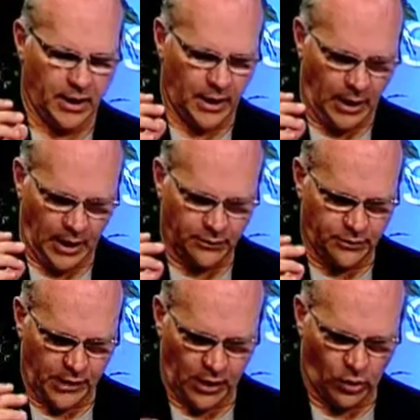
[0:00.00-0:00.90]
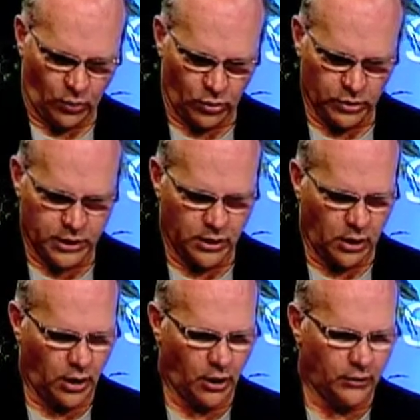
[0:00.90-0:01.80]
and they are working
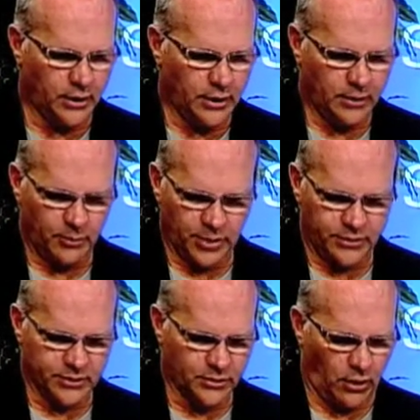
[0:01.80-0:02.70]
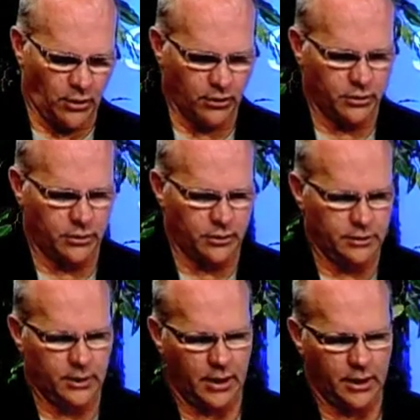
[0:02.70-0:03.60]
hard. But this
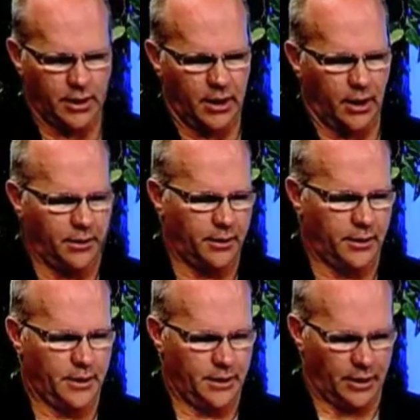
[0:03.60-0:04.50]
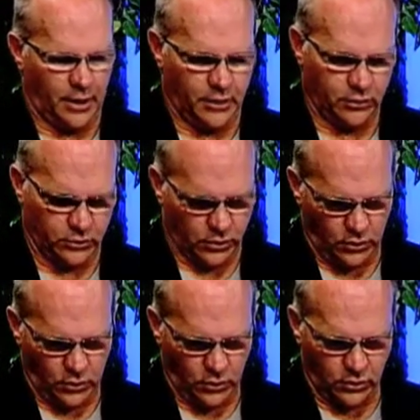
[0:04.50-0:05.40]
article, again, uh, you can
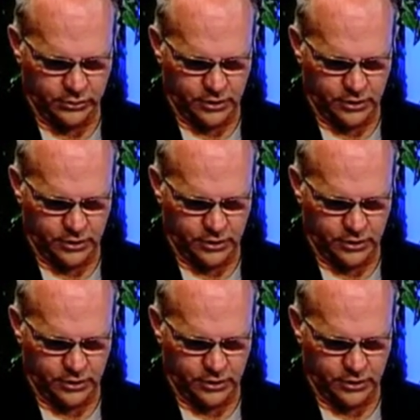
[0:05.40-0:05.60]
Google